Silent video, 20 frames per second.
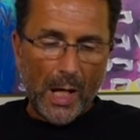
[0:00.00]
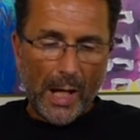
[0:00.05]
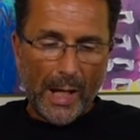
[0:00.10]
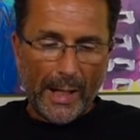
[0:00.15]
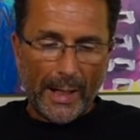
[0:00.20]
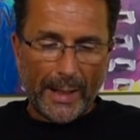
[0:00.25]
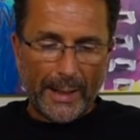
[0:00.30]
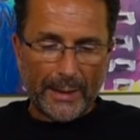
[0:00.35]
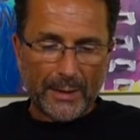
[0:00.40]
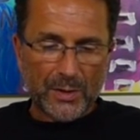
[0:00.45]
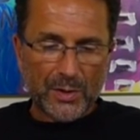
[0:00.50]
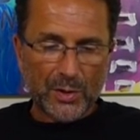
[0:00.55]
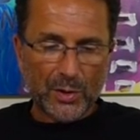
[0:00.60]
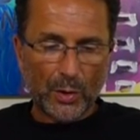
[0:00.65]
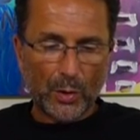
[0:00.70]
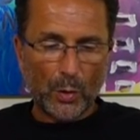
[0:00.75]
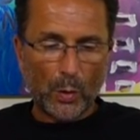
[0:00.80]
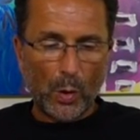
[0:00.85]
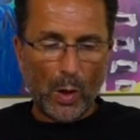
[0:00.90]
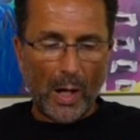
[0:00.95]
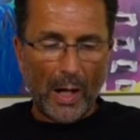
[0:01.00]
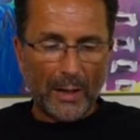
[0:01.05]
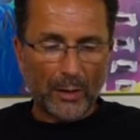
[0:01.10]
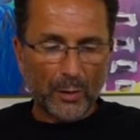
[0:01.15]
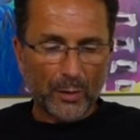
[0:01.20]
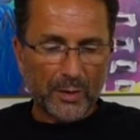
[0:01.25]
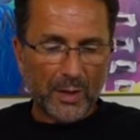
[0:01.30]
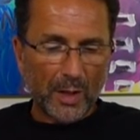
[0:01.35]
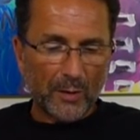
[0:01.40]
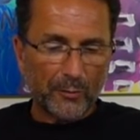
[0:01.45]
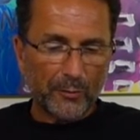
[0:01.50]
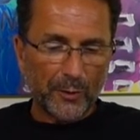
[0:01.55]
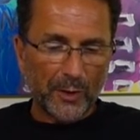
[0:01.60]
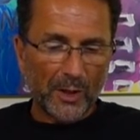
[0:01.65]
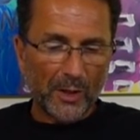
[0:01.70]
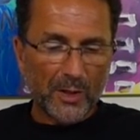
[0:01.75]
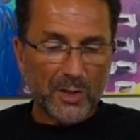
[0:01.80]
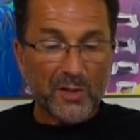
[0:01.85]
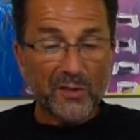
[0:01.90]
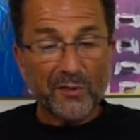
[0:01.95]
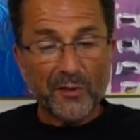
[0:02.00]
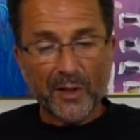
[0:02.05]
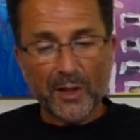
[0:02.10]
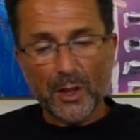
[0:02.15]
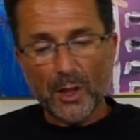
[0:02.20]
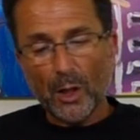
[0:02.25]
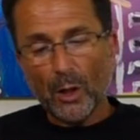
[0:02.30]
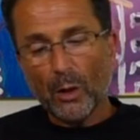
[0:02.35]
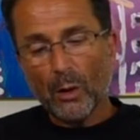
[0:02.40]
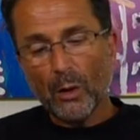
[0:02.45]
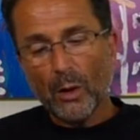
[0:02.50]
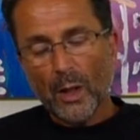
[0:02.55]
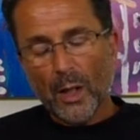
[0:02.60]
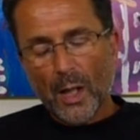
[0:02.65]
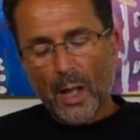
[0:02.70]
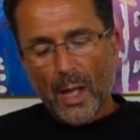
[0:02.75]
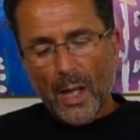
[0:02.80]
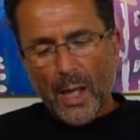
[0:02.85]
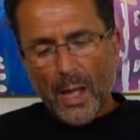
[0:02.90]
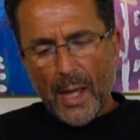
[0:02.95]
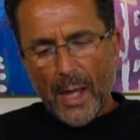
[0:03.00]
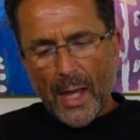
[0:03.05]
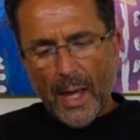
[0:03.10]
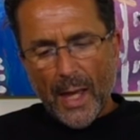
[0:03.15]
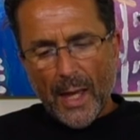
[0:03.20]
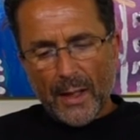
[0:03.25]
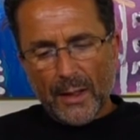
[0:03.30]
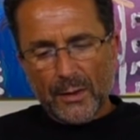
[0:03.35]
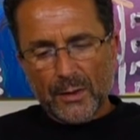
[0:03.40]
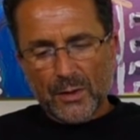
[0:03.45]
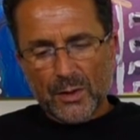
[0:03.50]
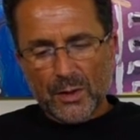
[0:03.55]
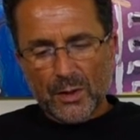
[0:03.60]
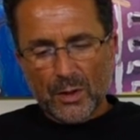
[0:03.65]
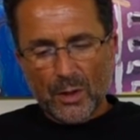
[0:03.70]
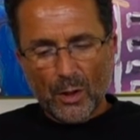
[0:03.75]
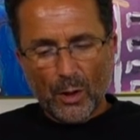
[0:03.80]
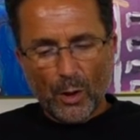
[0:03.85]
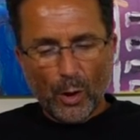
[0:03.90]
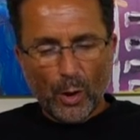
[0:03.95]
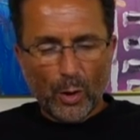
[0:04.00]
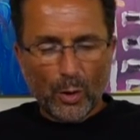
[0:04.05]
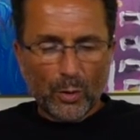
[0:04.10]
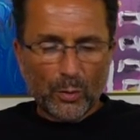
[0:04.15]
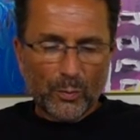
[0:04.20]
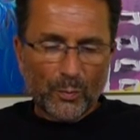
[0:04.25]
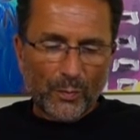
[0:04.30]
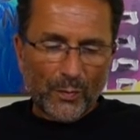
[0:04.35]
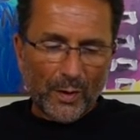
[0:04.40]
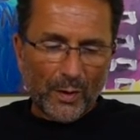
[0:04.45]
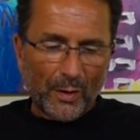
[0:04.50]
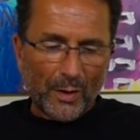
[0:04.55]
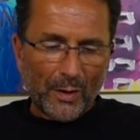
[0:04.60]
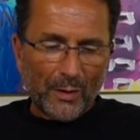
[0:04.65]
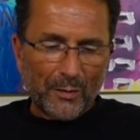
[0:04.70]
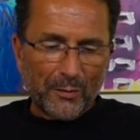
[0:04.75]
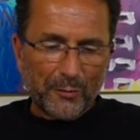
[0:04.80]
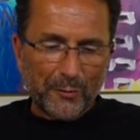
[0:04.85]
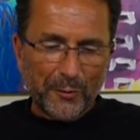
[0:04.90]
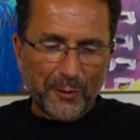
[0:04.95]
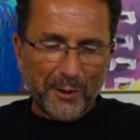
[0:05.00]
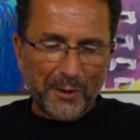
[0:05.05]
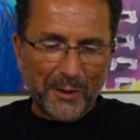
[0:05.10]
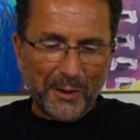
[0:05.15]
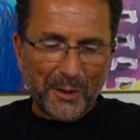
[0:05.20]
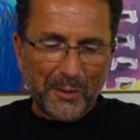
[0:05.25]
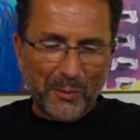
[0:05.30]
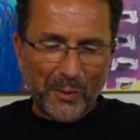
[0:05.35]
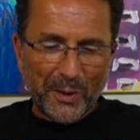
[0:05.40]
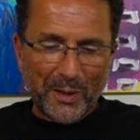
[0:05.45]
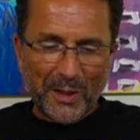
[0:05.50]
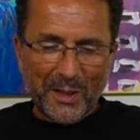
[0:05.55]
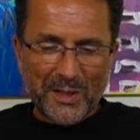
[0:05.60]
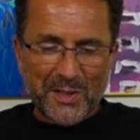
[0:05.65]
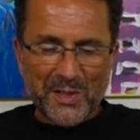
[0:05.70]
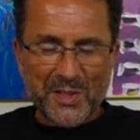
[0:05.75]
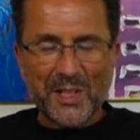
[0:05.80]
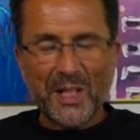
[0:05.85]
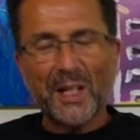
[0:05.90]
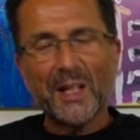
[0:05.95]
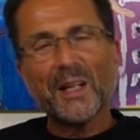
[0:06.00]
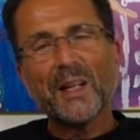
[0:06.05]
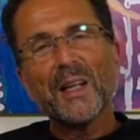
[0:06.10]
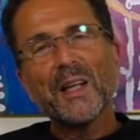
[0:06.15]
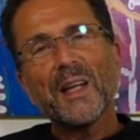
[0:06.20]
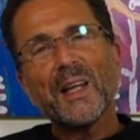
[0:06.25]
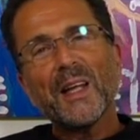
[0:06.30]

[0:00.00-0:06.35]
And so I looked at Freelee's video, and you know, Freelee, what can I say?